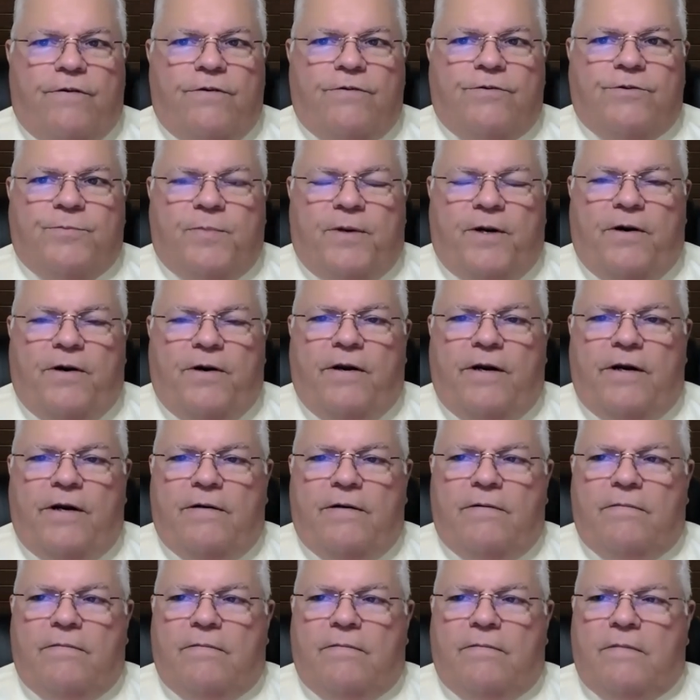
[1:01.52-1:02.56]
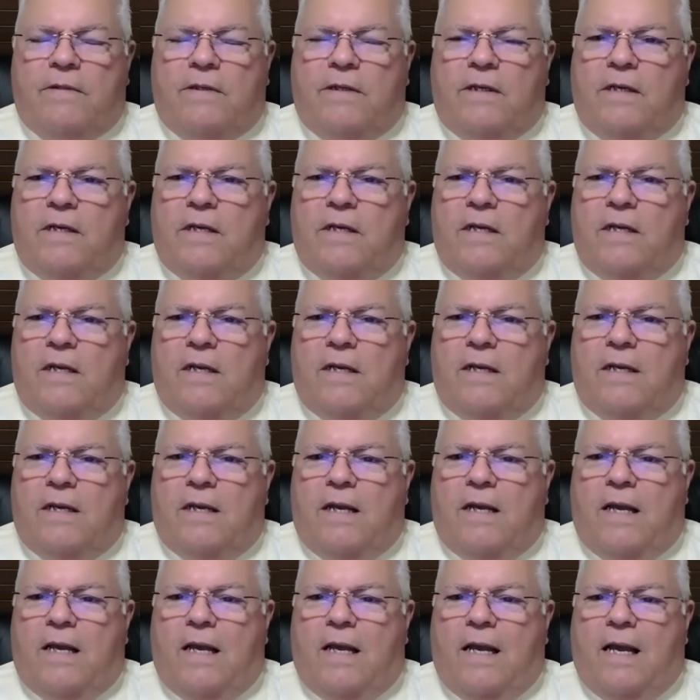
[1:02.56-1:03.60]
of the Spirit.
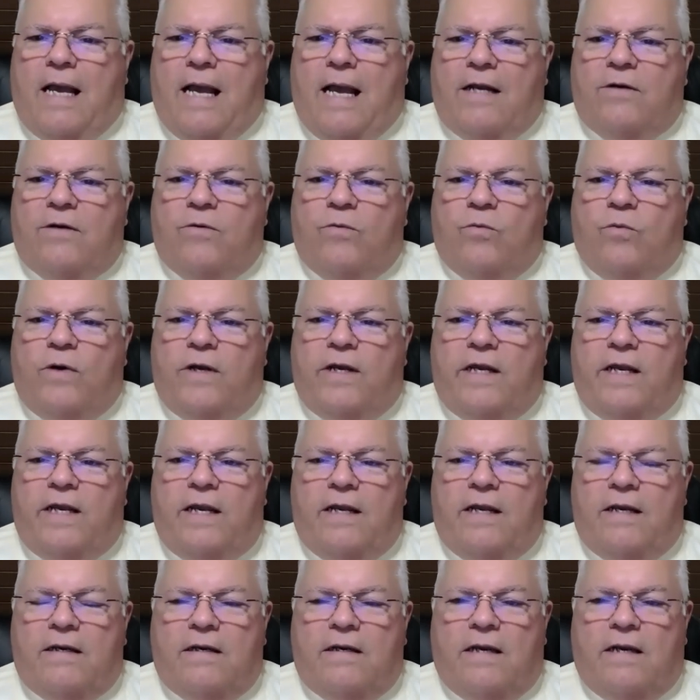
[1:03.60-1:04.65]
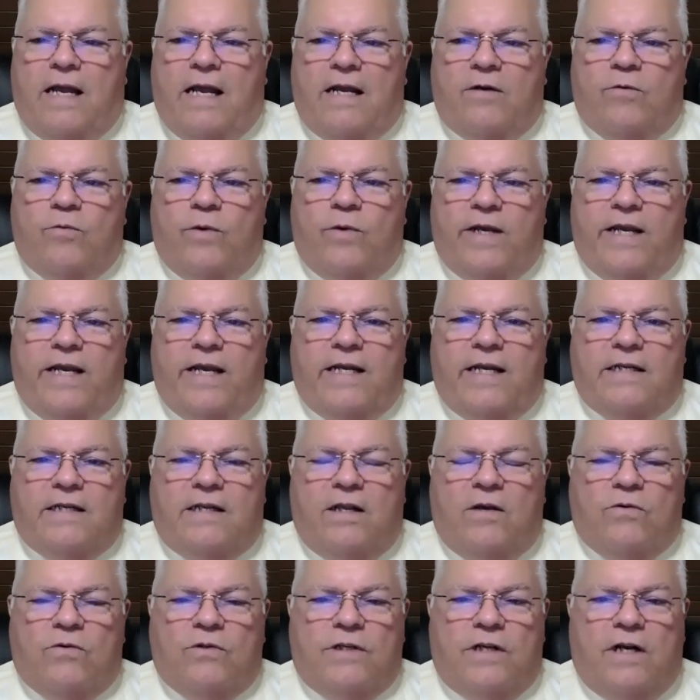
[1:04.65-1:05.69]
How do we how do we
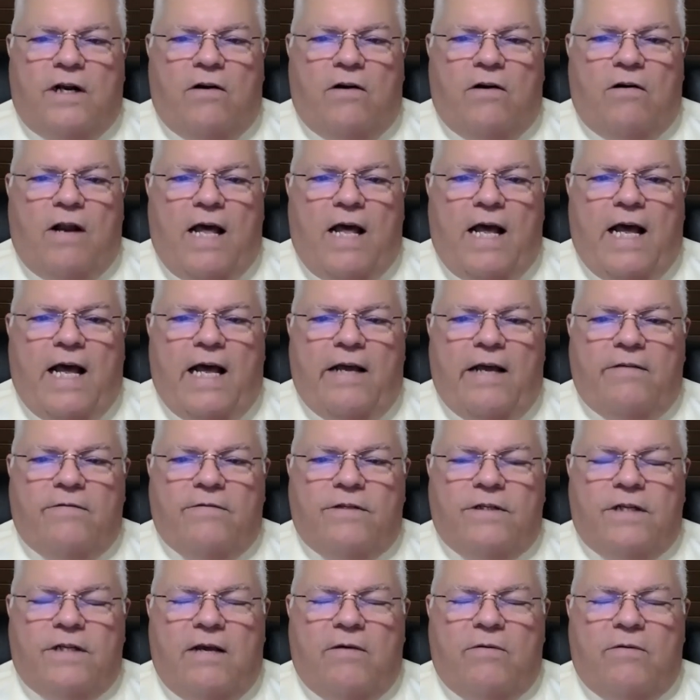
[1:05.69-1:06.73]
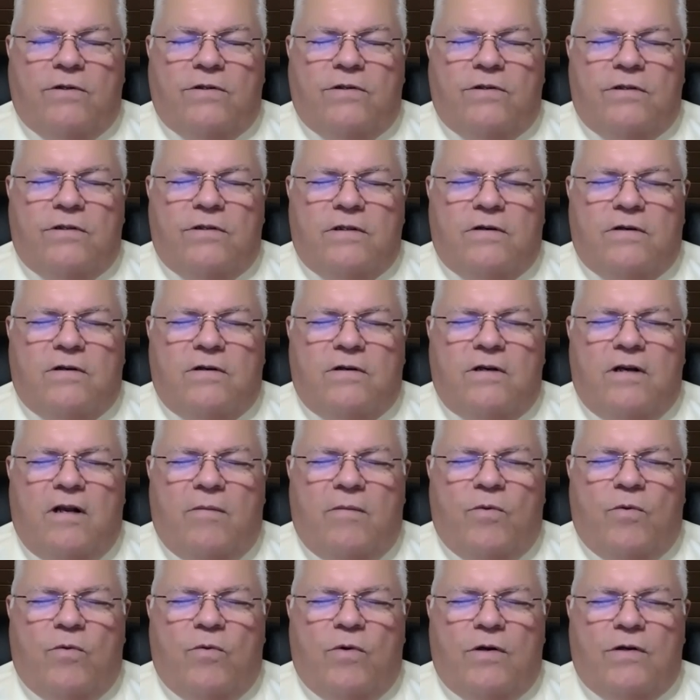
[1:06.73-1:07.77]
get those in our lives? That was
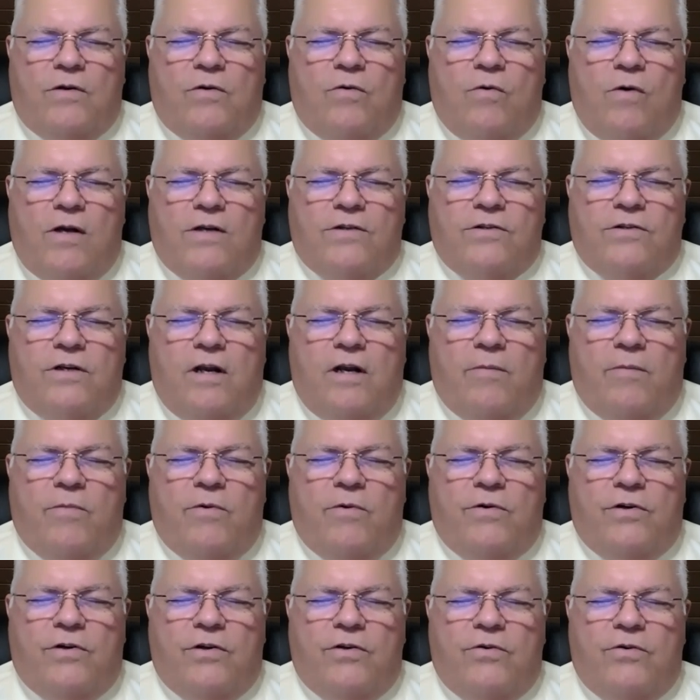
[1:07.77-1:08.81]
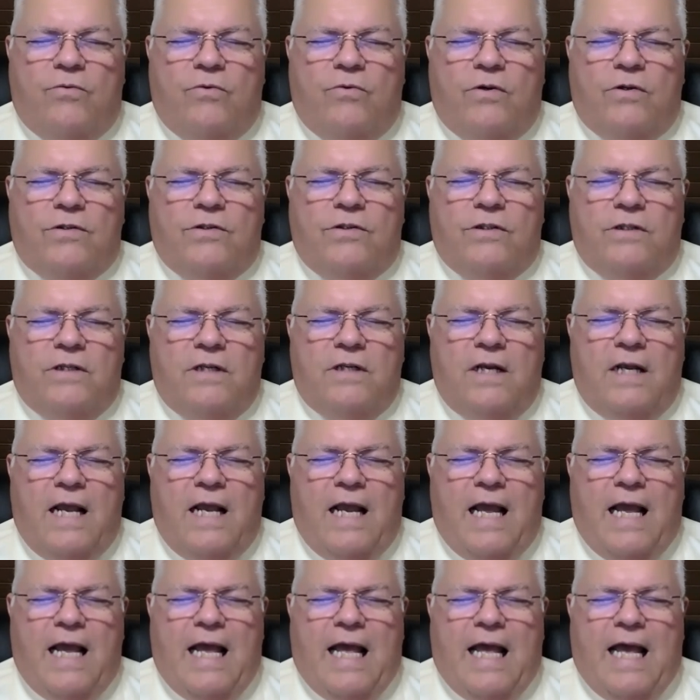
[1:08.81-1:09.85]
number one question. Number two was
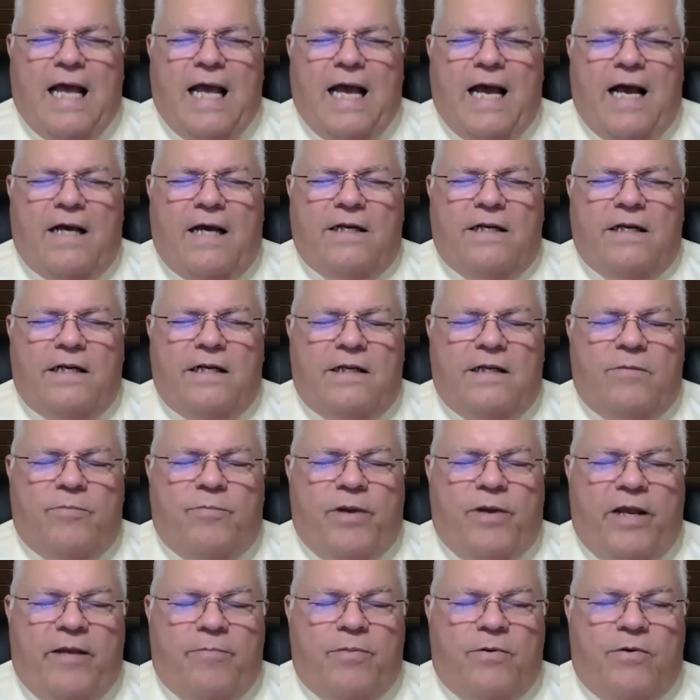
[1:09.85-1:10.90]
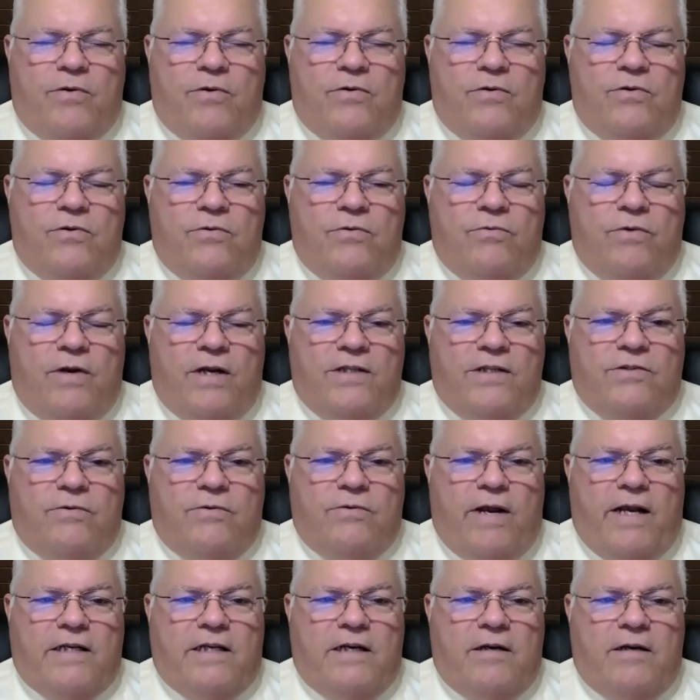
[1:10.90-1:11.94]
how did the people who
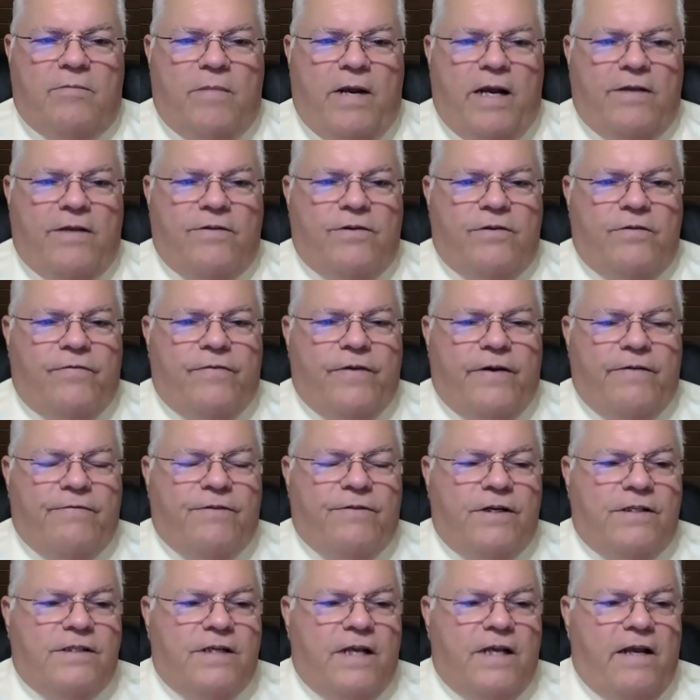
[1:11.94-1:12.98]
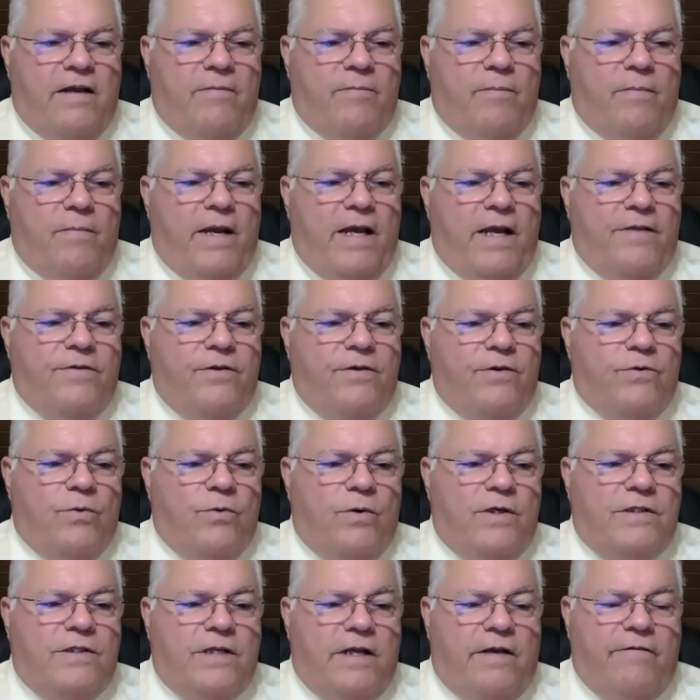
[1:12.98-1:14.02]
resurrected Matthew 57, Matthew
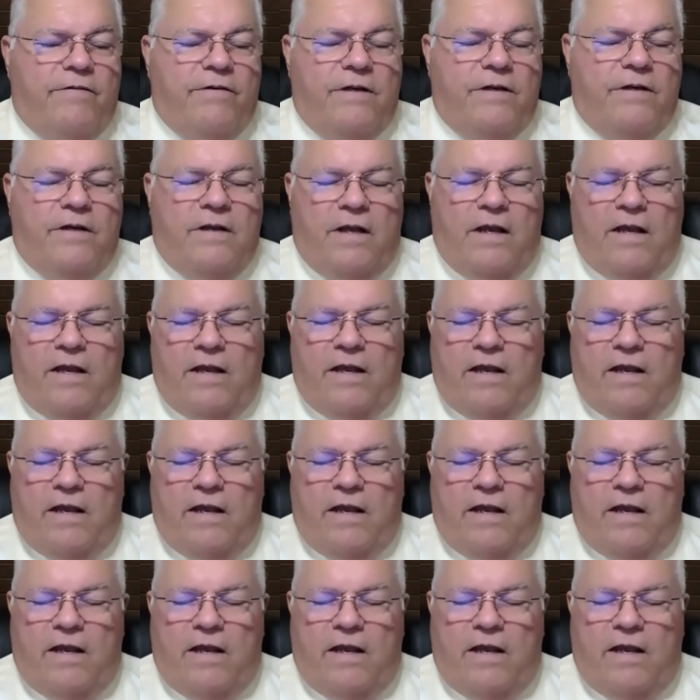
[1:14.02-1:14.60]
27,